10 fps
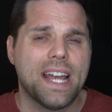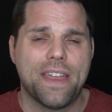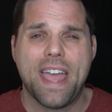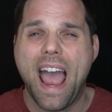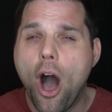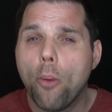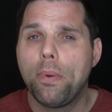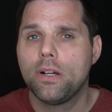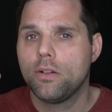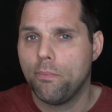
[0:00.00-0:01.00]
and they
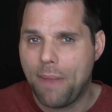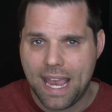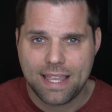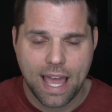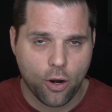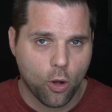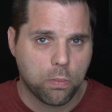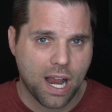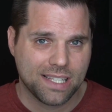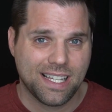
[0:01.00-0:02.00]
help make that whole
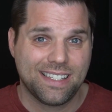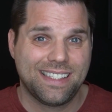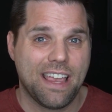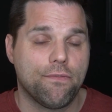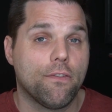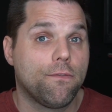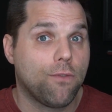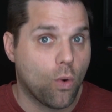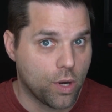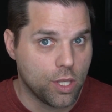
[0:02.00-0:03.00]
process safe
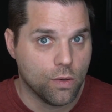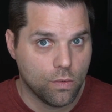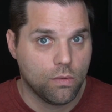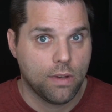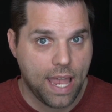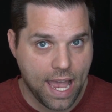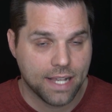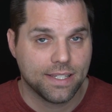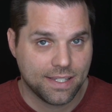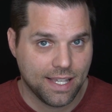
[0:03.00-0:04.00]
for you
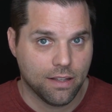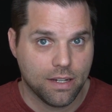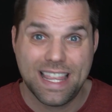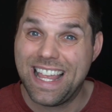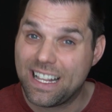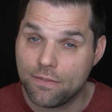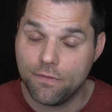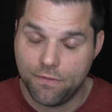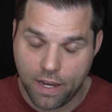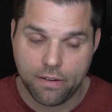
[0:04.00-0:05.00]
as a seller. That's
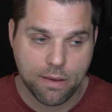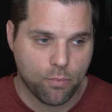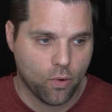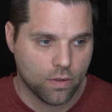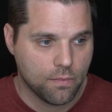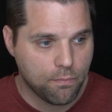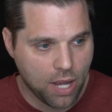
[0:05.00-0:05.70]
very important.